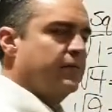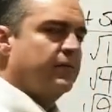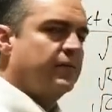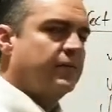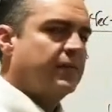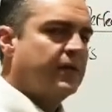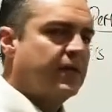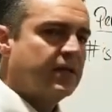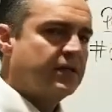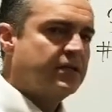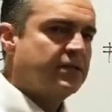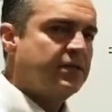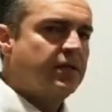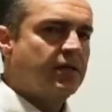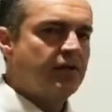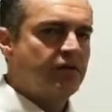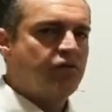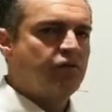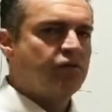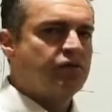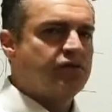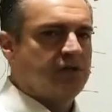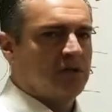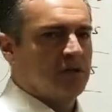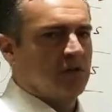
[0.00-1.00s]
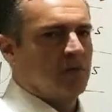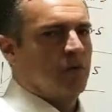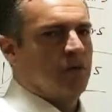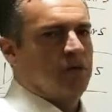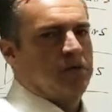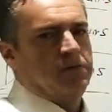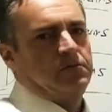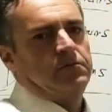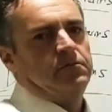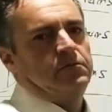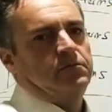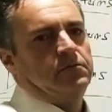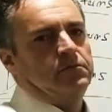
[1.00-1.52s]
That's an interesting one,
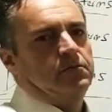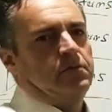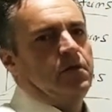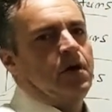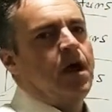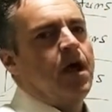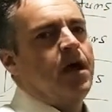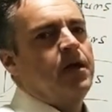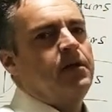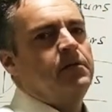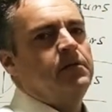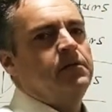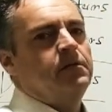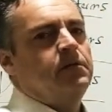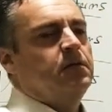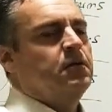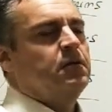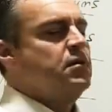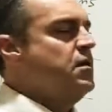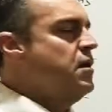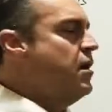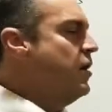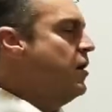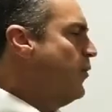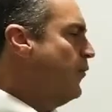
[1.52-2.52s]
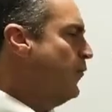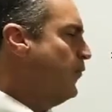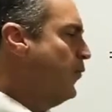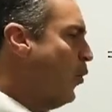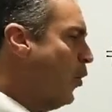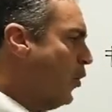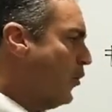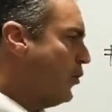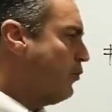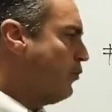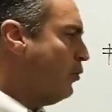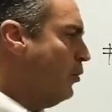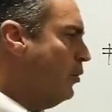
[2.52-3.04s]
all right? The
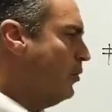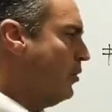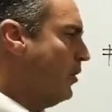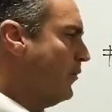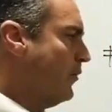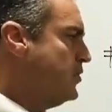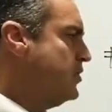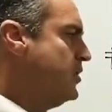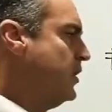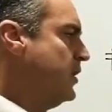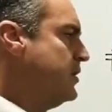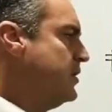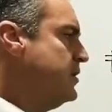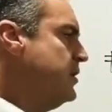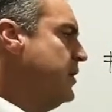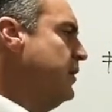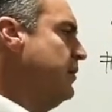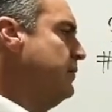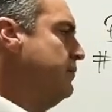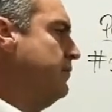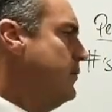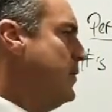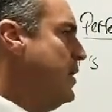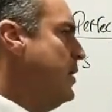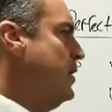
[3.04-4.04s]
fourth root of 16, that